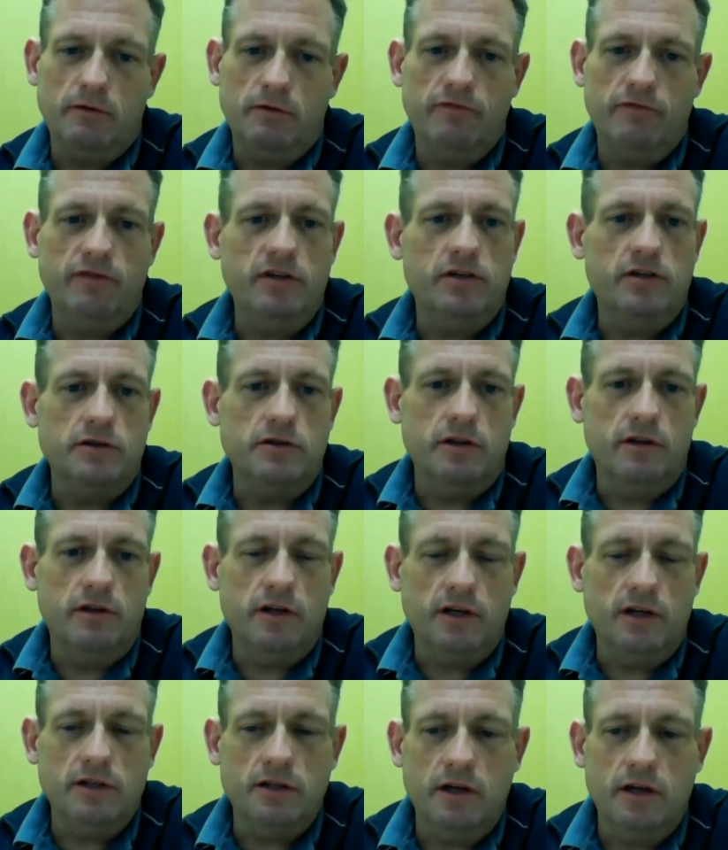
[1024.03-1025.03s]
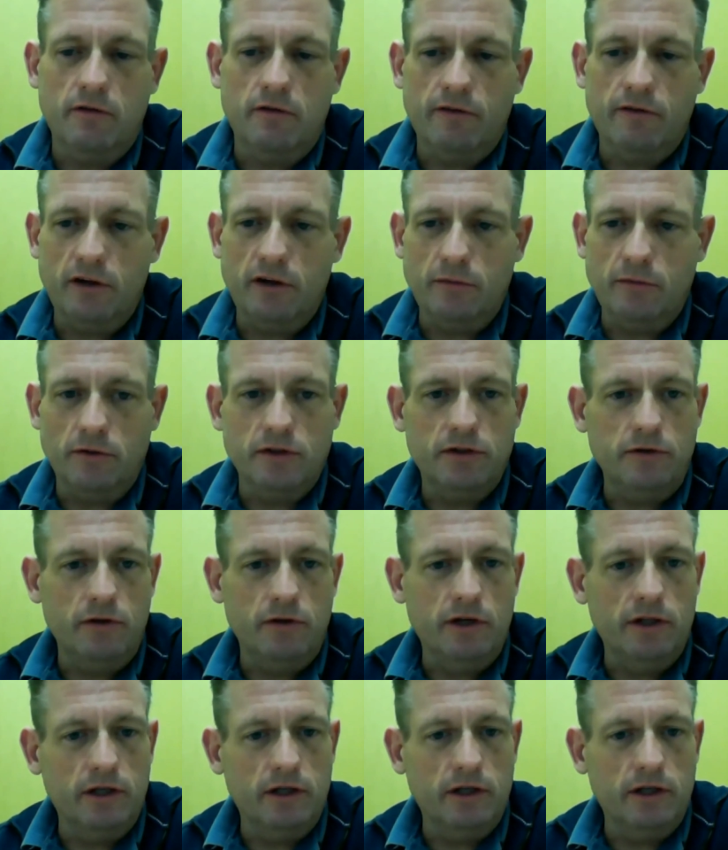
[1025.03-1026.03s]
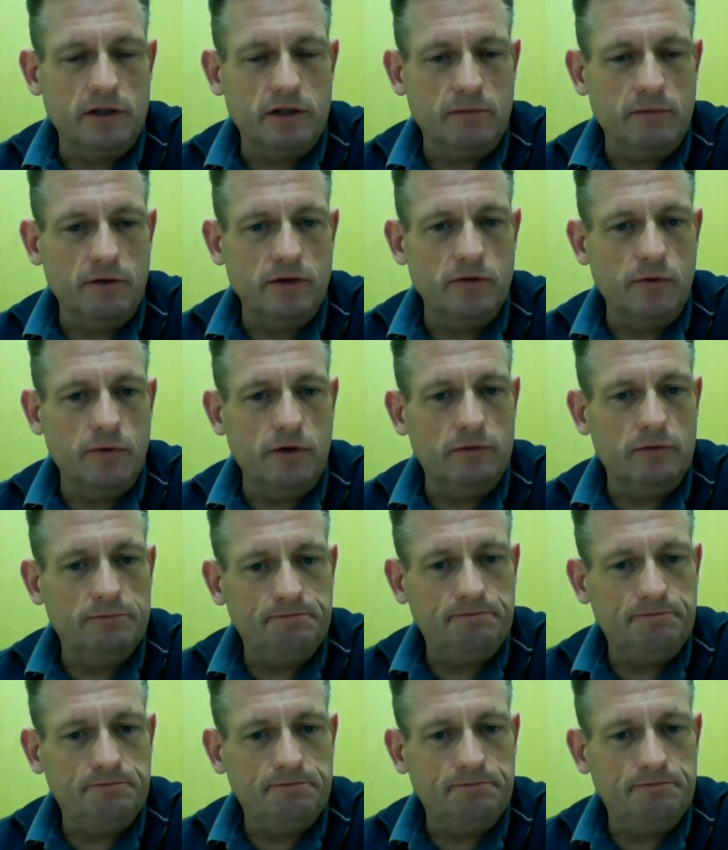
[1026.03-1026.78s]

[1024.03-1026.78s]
of features and things that are available to the end customer as well.